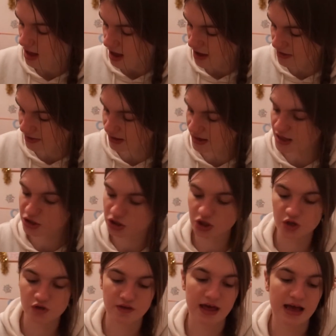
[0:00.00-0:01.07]
And the last
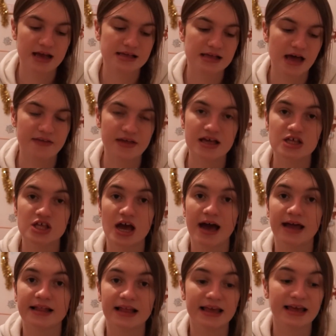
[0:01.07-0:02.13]
two things are these
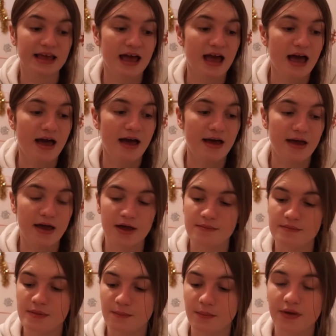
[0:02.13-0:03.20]
Yardley
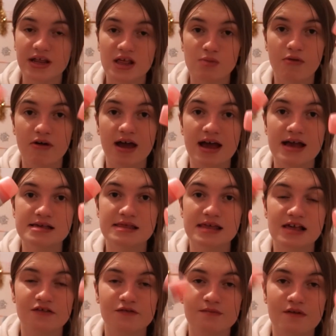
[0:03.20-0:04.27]
um, body sprays.
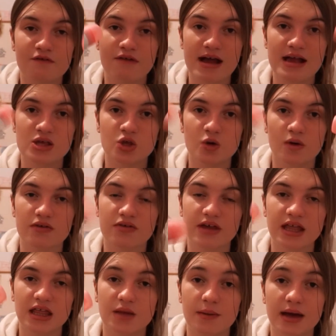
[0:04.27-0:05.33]
These are from my friends, you will have
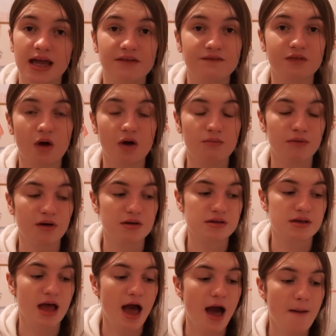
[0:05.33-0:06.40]
seen them in
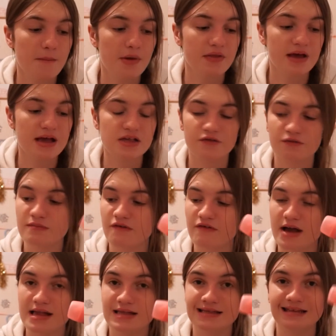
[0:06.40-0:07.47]
Vlogmas. But these are from my
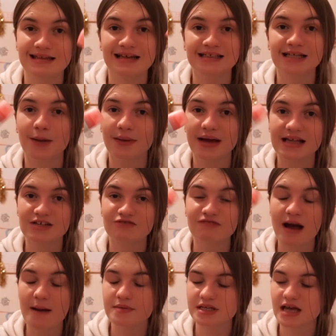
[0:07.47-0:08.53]
friends and these shall be getting
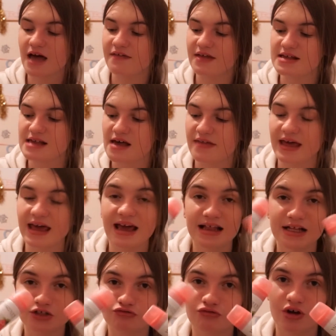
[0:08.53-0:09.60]
wrapped. And these are the
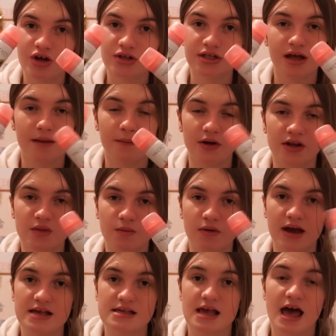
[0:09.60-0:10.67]
English Rose body
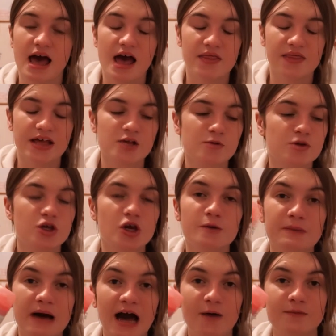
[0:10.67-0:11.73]
sprays. These were
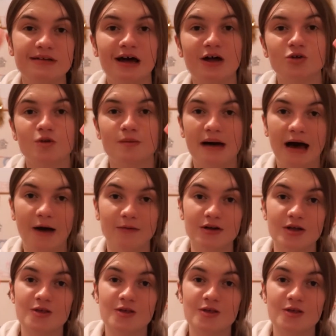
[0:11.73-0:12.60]
£2 down to a pound.